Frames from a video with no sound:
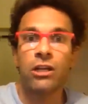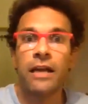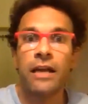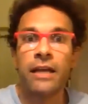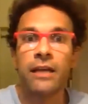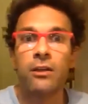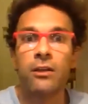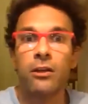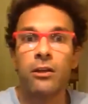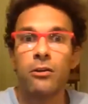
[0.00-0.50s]

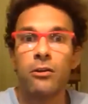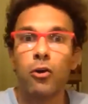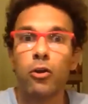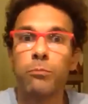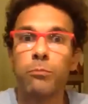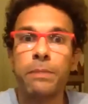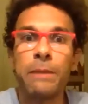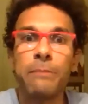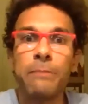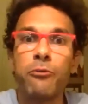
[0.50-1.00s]
like
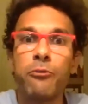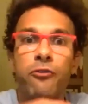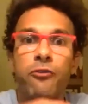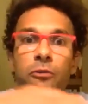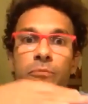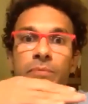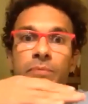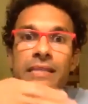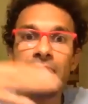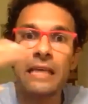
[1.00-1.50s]
not people
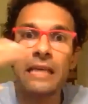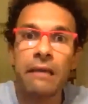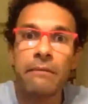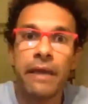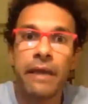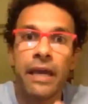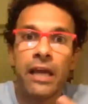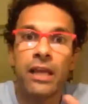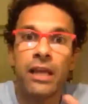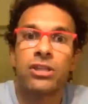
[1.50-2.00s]
from the same
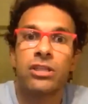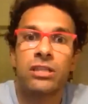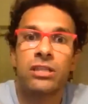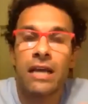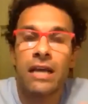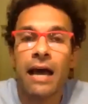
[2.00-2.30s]
age.